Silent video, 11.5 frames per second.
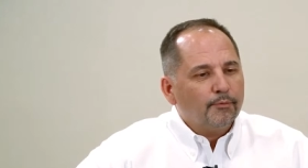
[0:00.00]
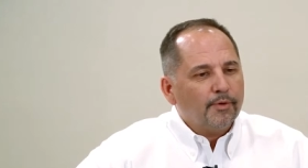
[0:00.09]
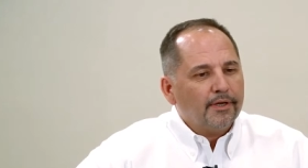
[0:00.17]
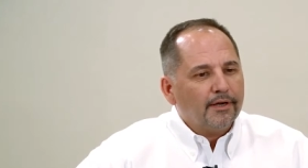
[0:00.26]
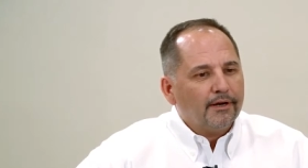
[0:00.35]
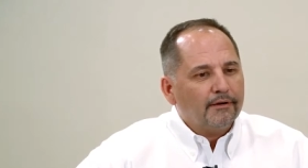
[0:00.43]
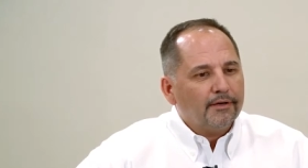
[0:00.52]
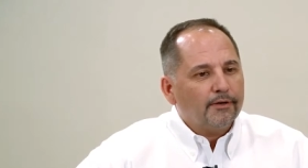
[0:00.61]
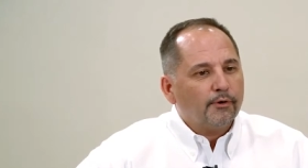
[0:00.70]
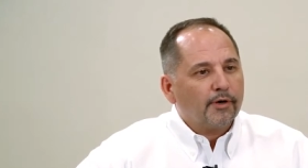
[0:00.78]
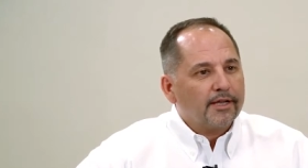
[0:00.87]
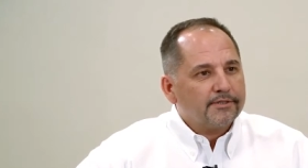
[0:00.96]
We are an
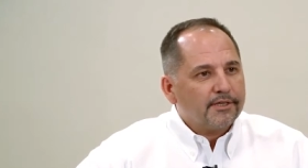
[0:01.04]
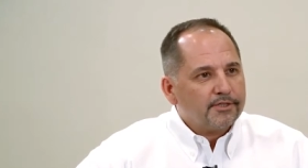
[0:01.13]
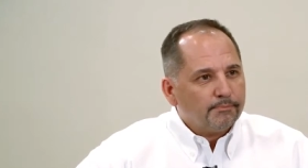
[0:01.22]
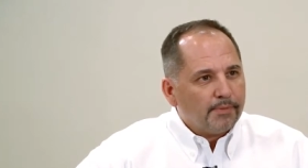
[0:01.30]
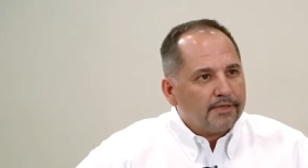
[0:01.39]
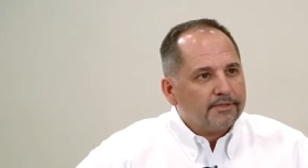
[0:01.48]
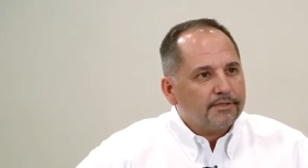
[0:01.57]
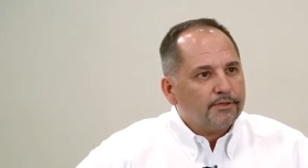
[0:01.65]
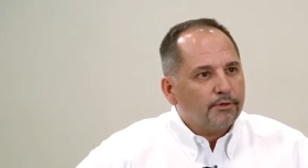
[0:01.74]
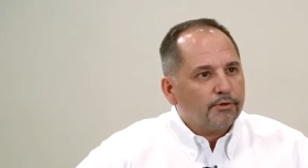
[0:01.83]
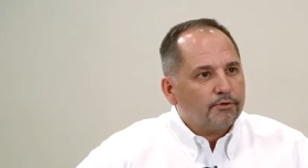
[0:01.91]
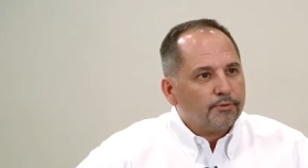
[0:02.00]
organization based in
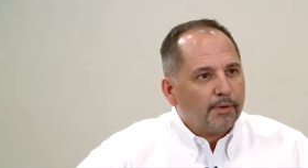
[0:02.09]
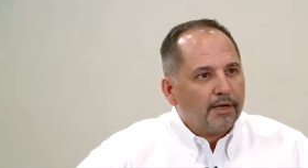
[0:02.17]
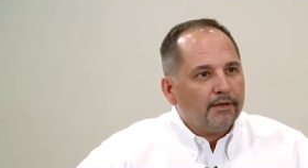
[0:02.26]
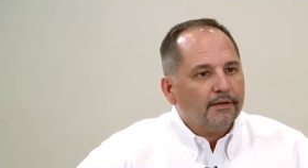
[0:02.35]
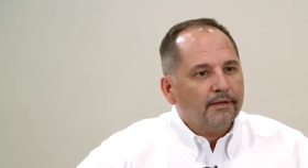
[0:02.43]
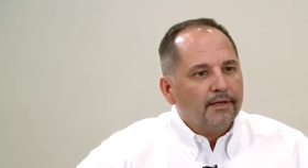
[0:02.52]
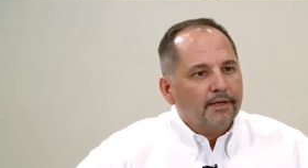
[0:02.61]
Tokyo, Japan.